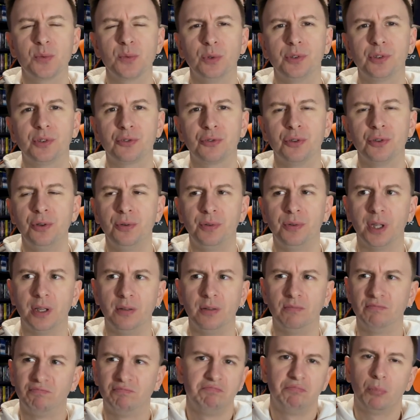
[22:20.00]
was true,
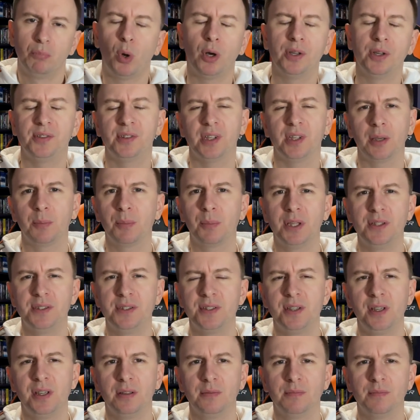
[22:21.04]
then why
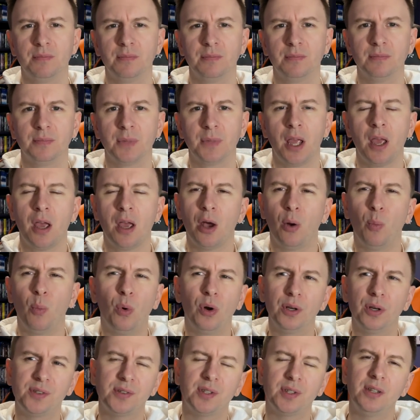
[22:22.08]
segment it? And
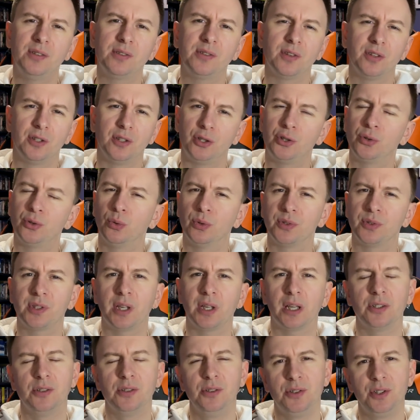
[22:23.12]
why censor the short
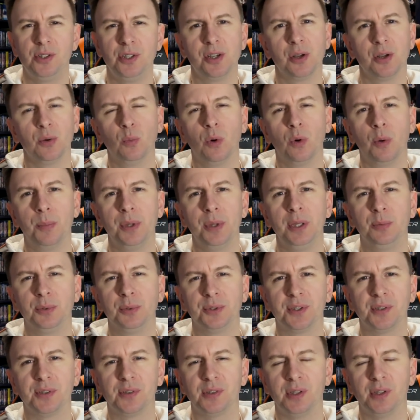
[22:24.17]
sections you don't want people
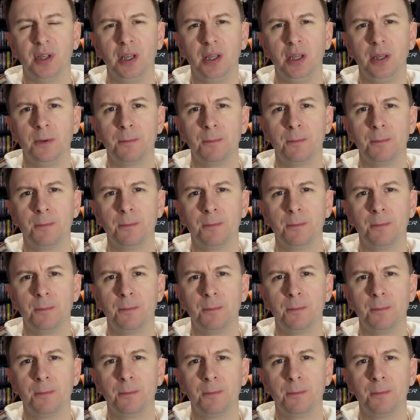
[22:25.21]
to see?